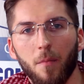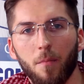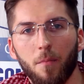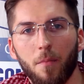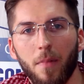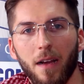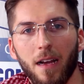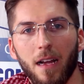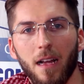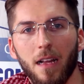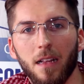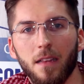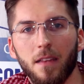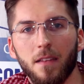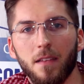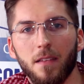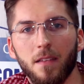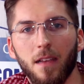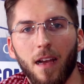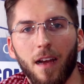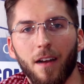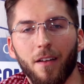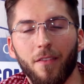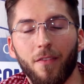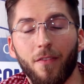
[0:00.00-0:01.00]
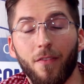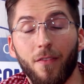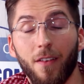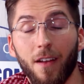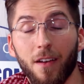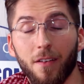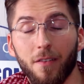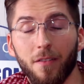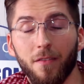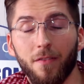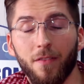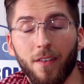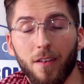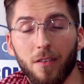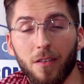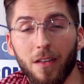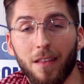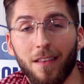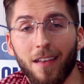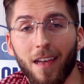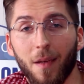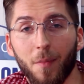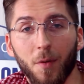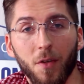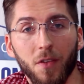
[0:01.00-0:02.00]
but are very, very
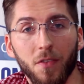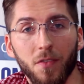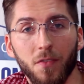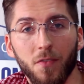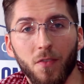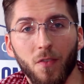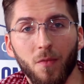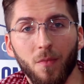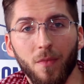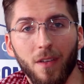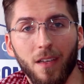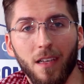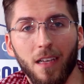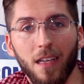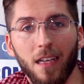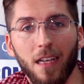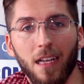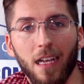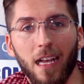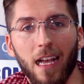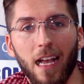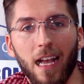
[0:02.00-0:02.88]
time consuming